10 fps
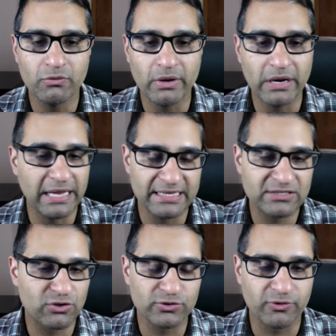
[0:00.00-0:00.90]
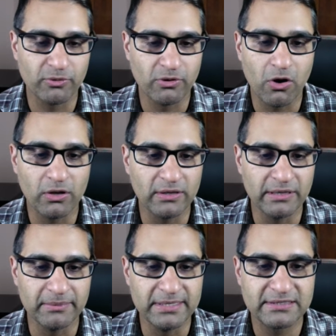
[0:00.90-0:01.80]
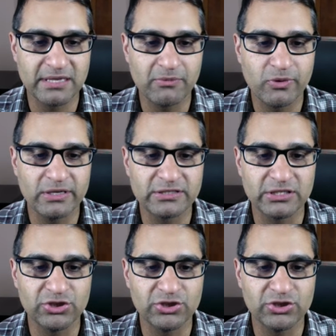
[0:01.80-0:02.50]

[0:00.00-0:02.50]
and this goes for all of them, it's going to